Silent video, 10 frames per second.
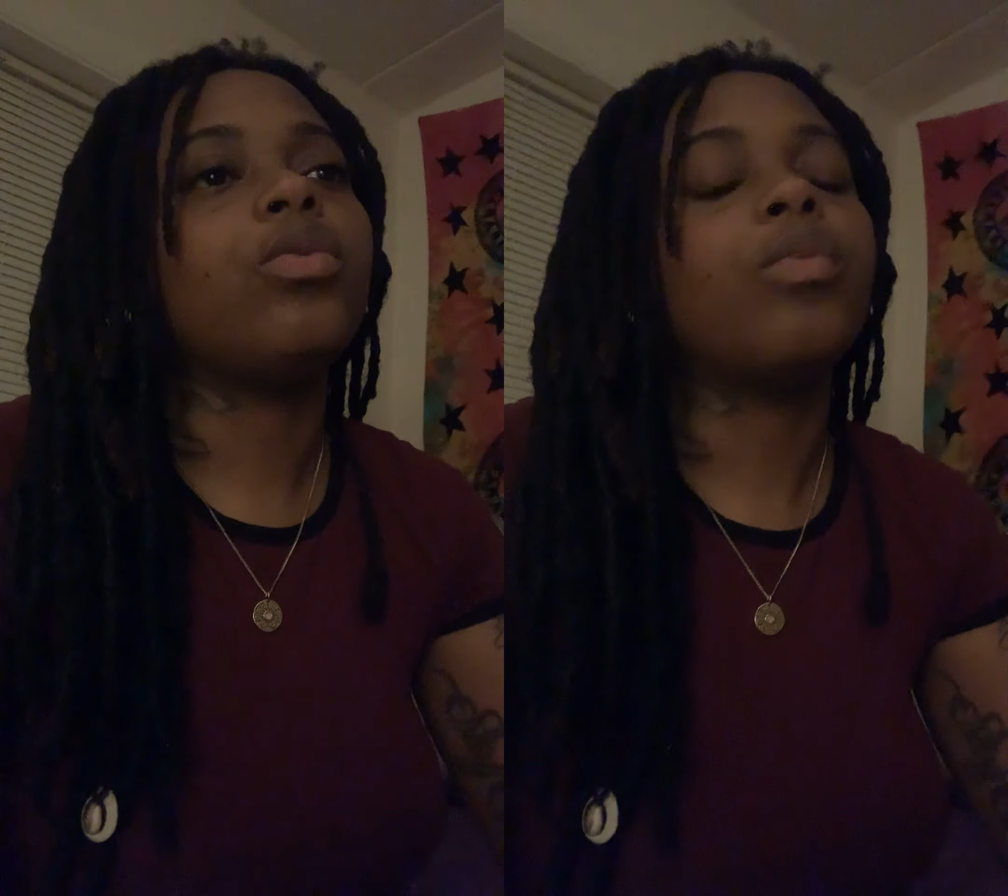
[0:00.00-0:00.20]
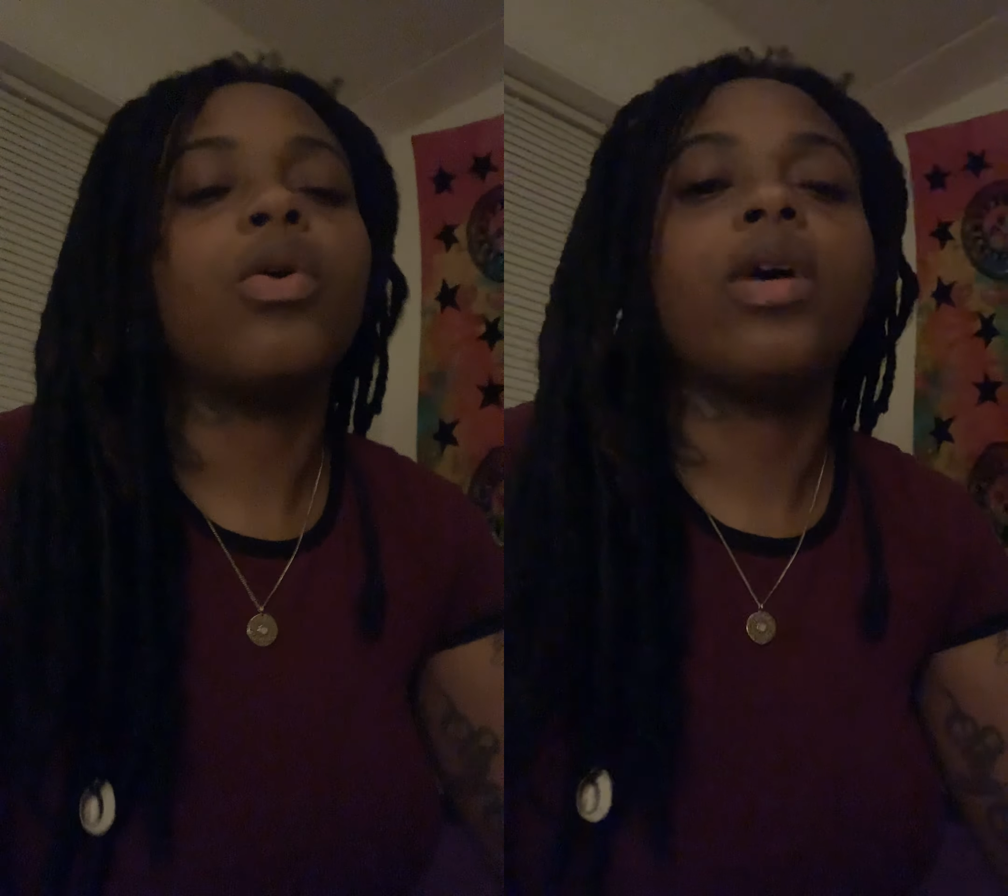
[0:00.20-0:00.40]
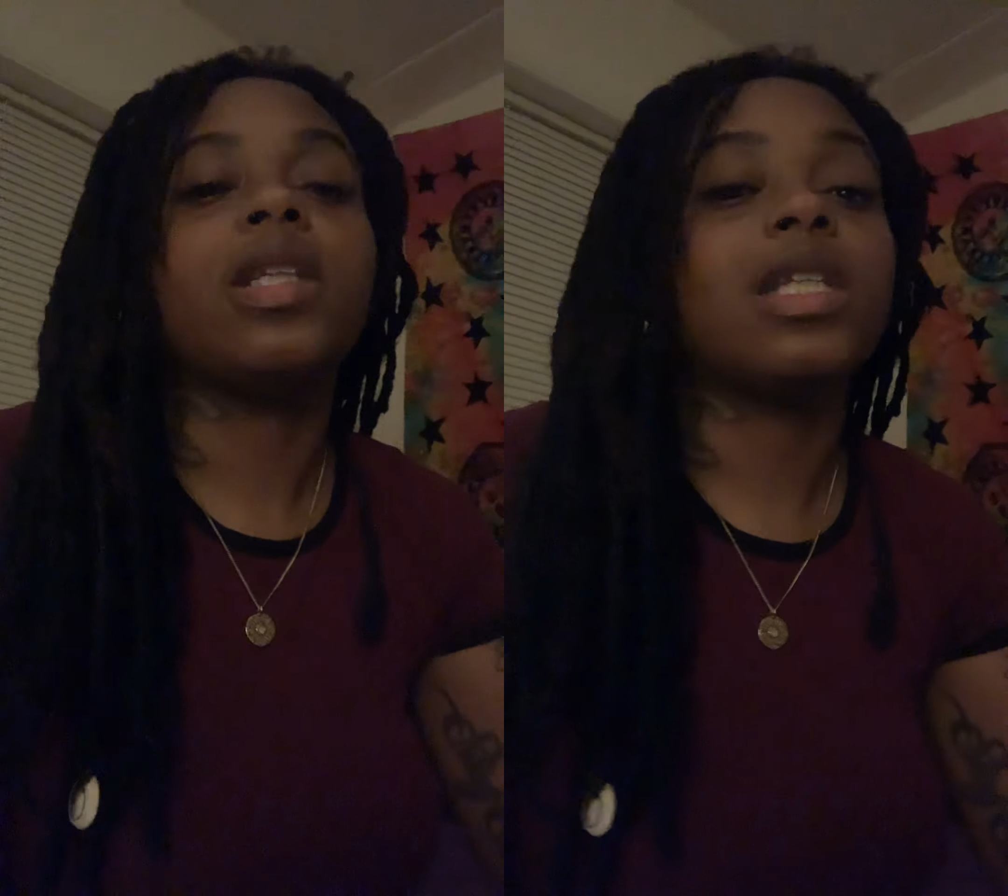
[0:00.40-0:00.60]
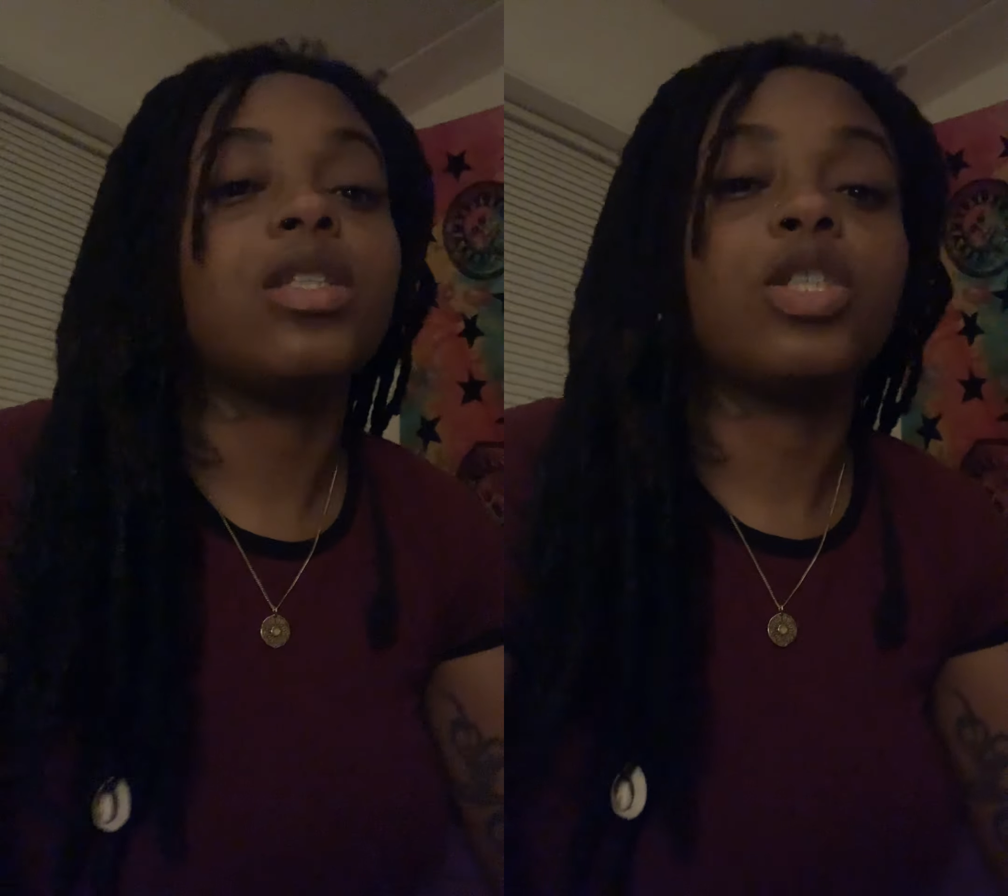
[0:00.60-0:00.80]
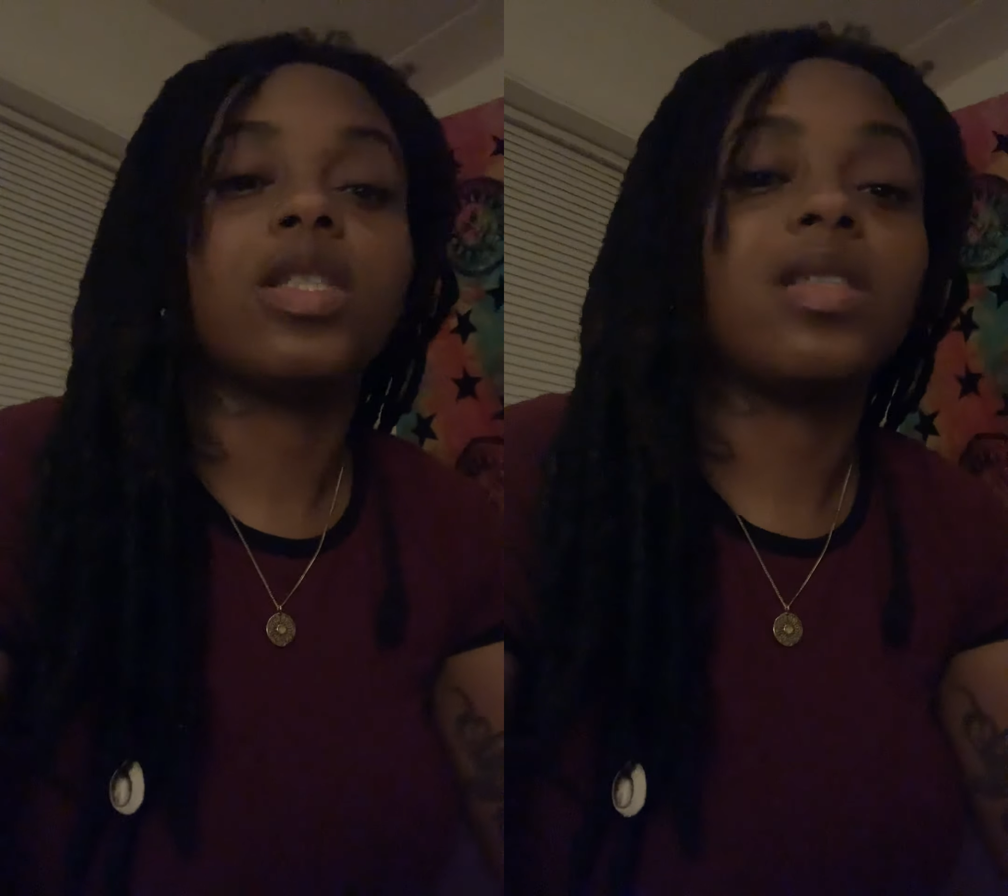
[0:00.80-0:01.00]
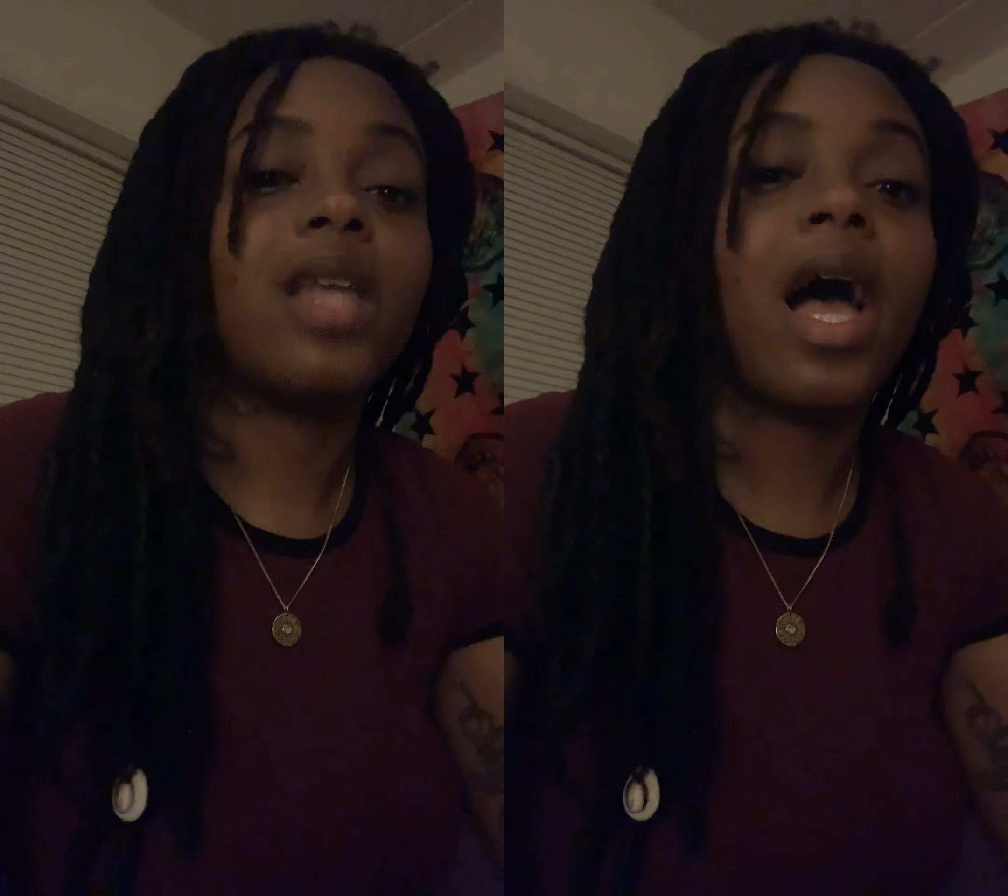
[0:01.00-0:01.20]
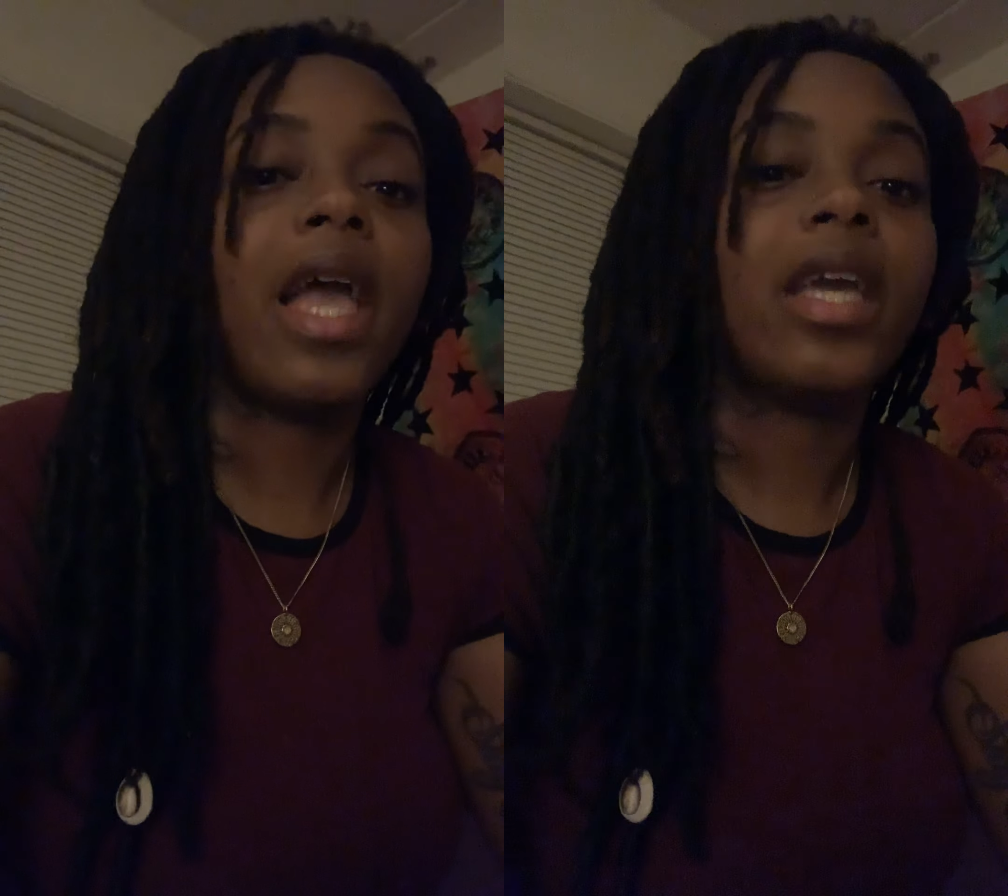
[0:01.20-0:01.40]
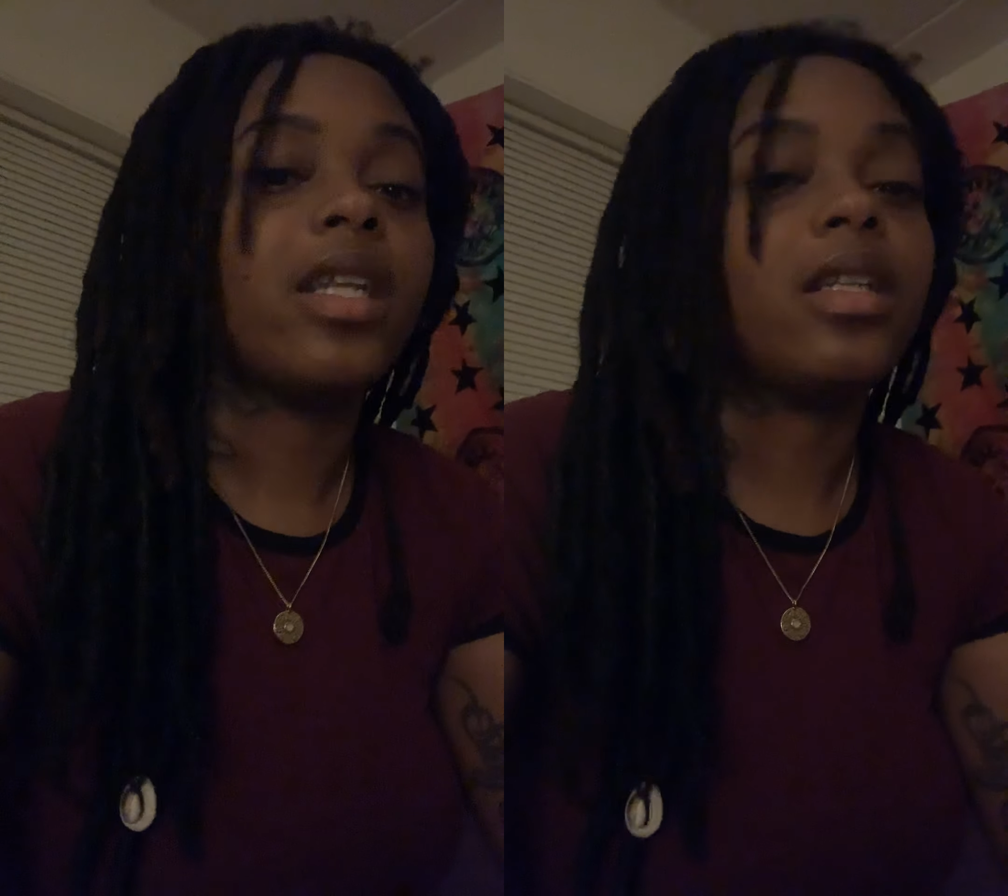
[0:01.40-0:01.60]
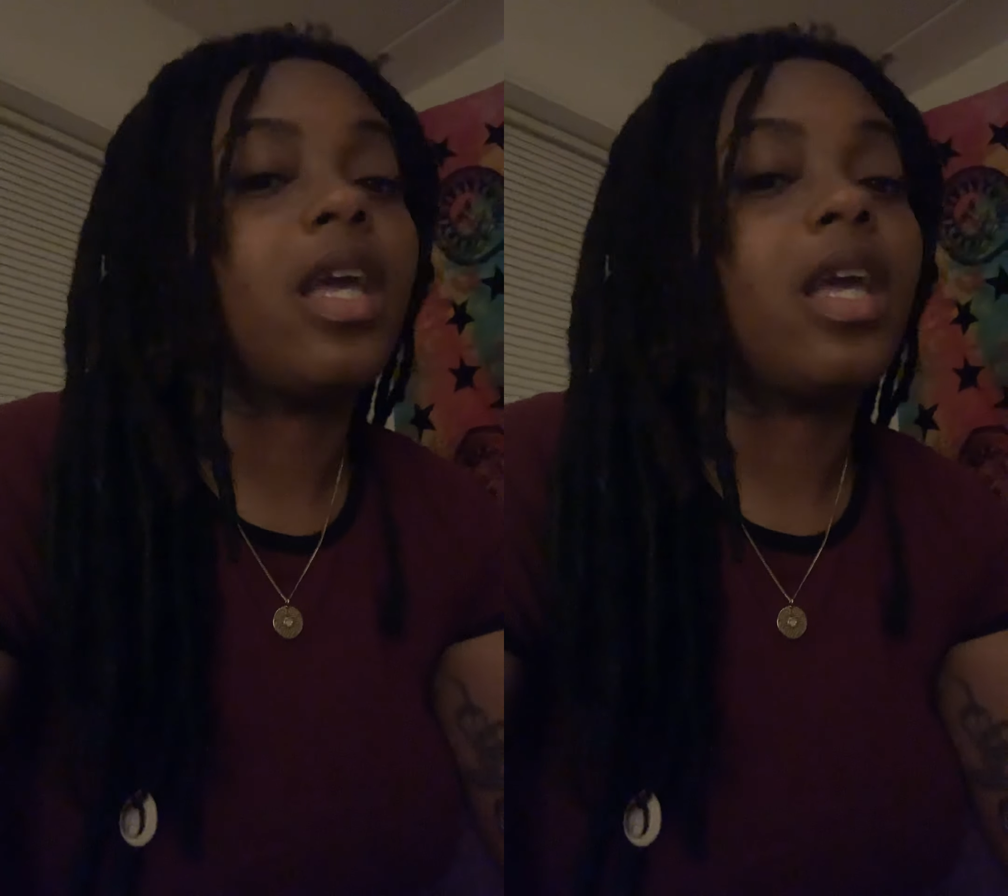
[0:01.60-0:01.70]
more than just diet and